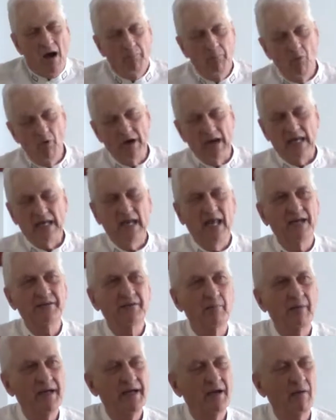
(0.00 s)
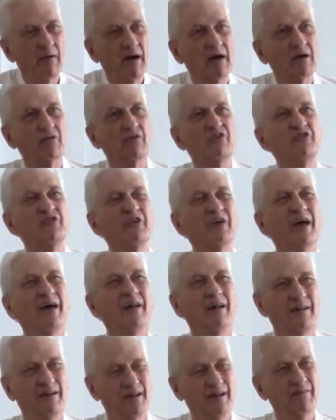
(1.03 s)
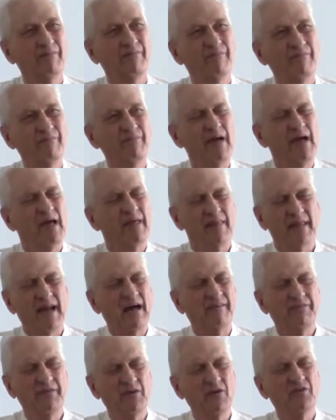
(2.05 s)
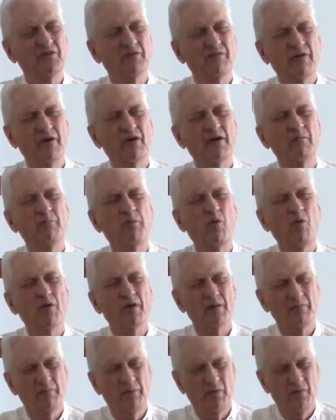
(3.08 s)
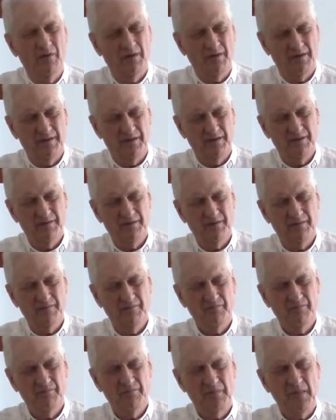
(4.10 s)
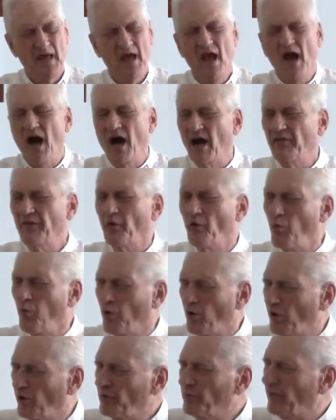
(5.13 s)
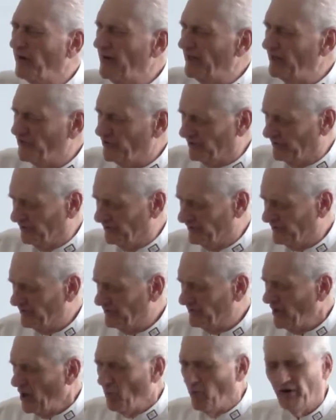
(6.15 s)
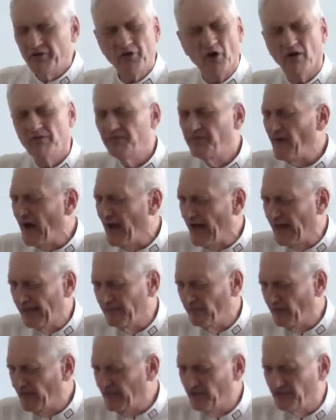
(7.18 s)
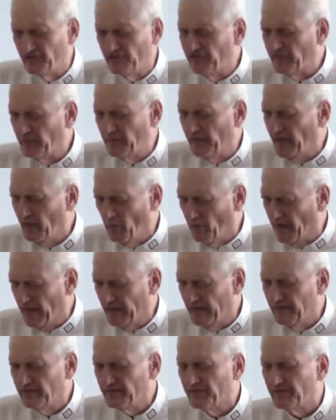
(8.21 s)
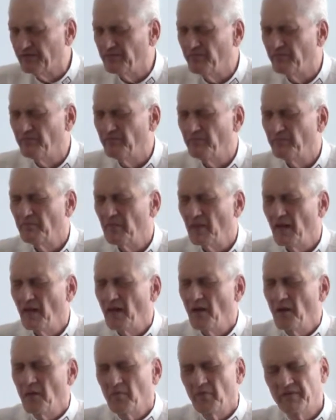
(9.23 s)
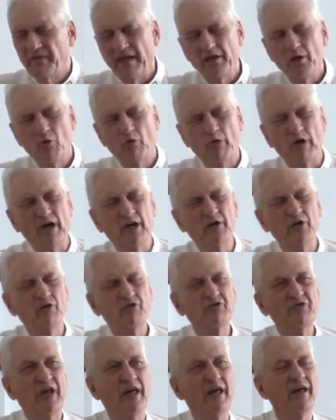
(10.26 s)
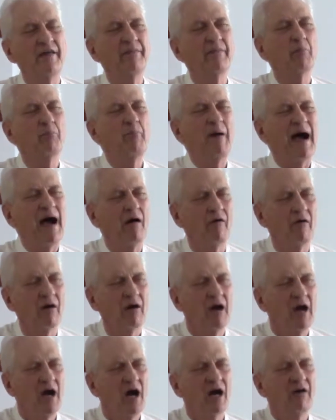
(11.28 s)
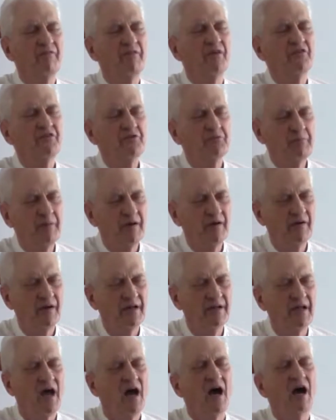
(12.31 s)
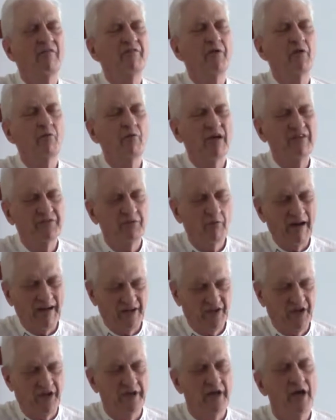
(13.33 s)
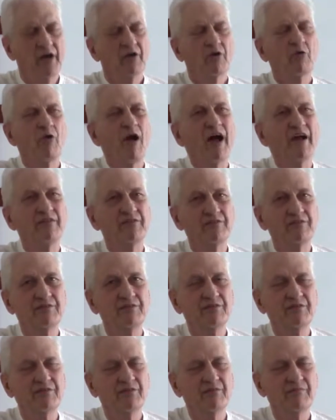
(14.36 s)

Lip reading: A point I'd like to make about Christianity that I feel is a very important point. Other world religions, which are fine religions in many ways, but they don't understand the power of the Spirit of the resurrected Christ.